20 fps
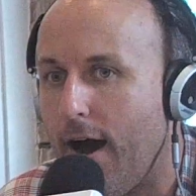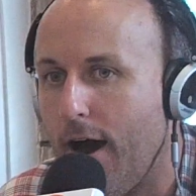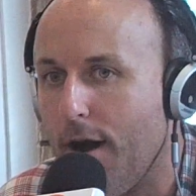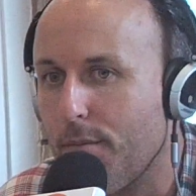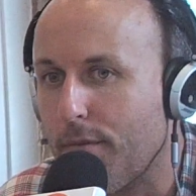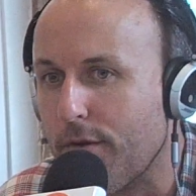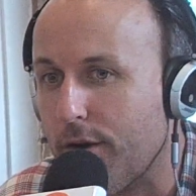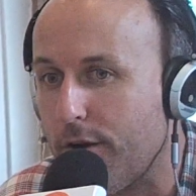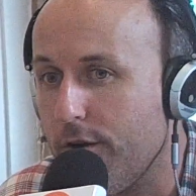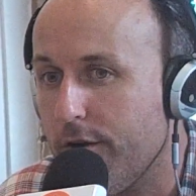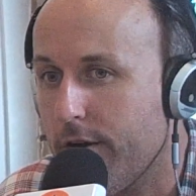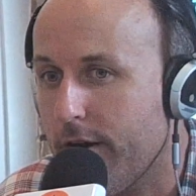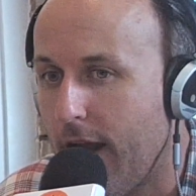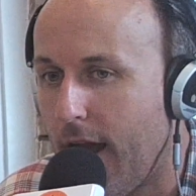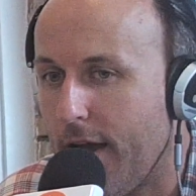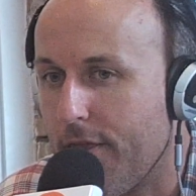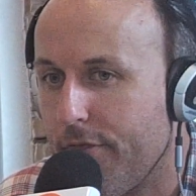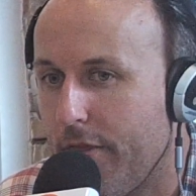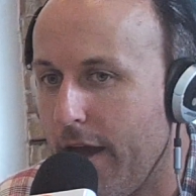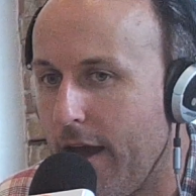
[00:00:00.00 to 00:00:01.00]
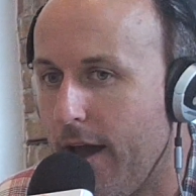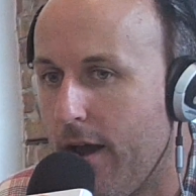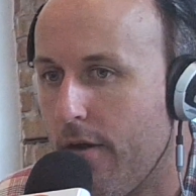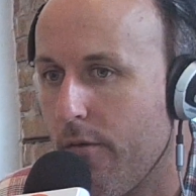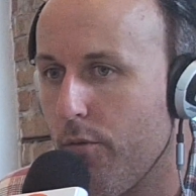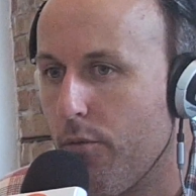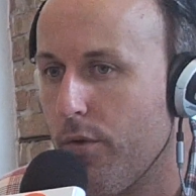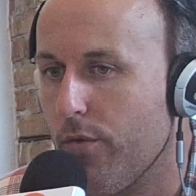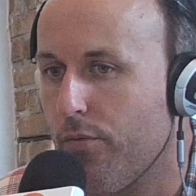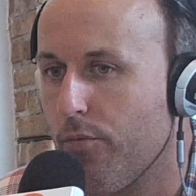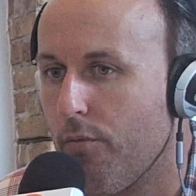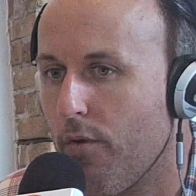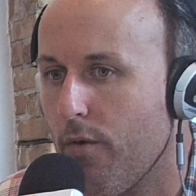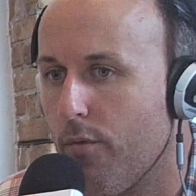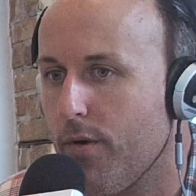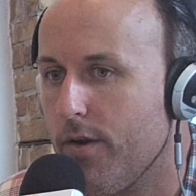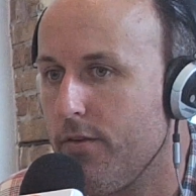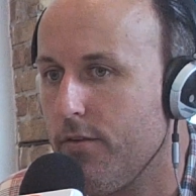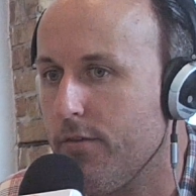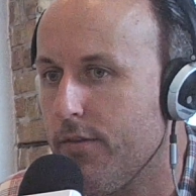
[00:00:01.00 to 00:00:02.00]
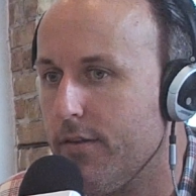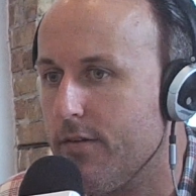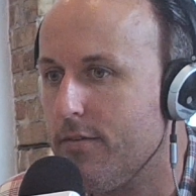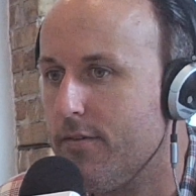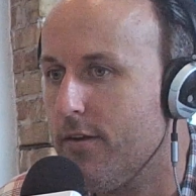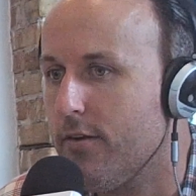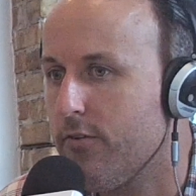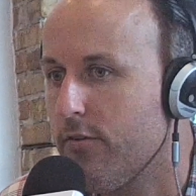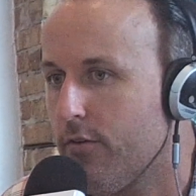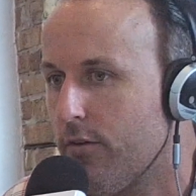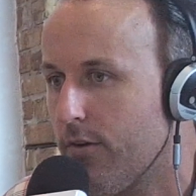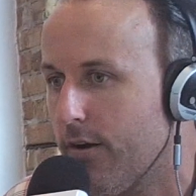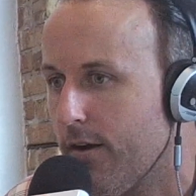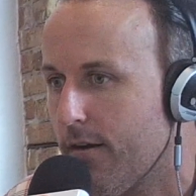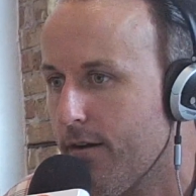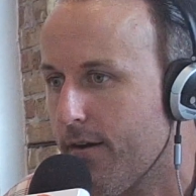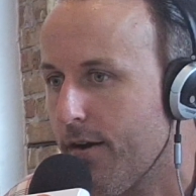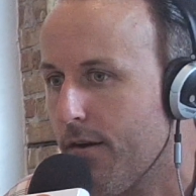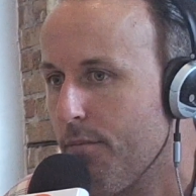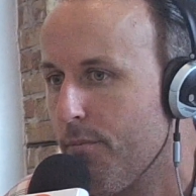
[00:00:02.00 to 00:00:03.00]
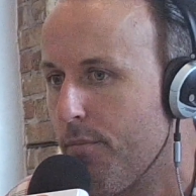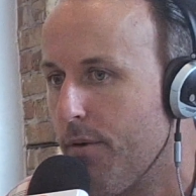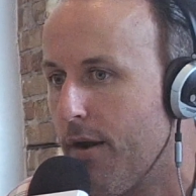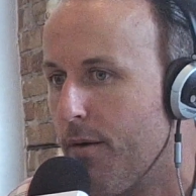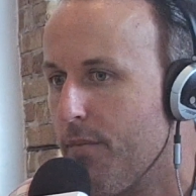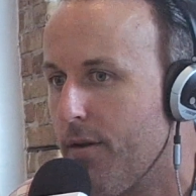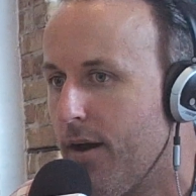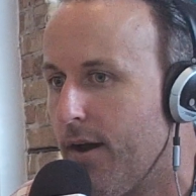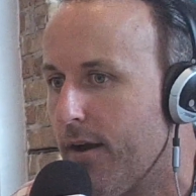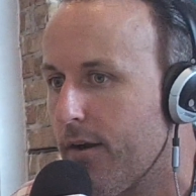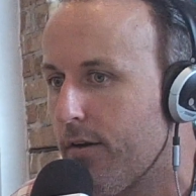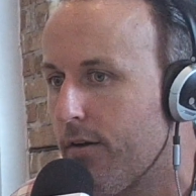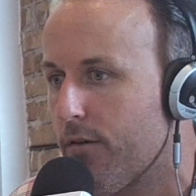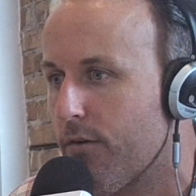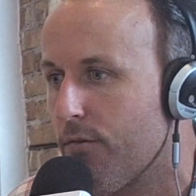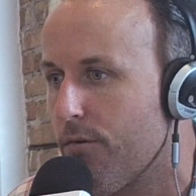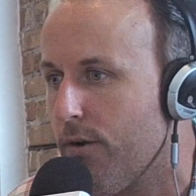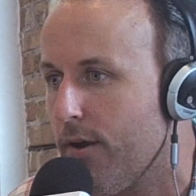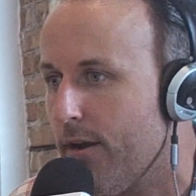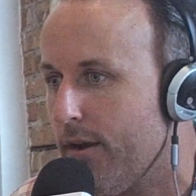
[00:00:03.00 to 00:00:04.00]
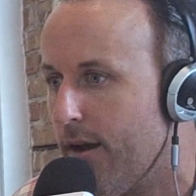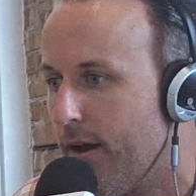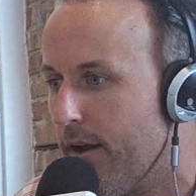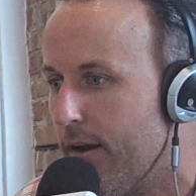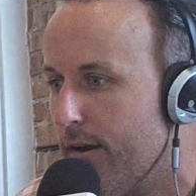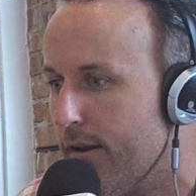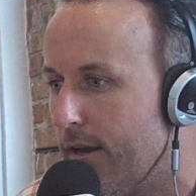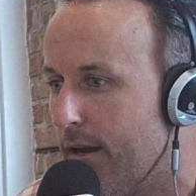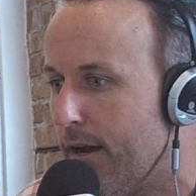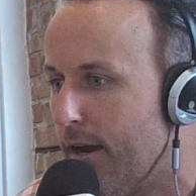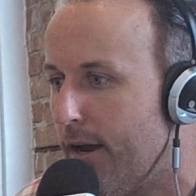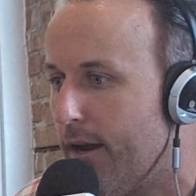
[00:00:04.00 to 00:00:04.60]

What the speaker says: I'm good at that with what we do in the digital area, but I'm not great at it.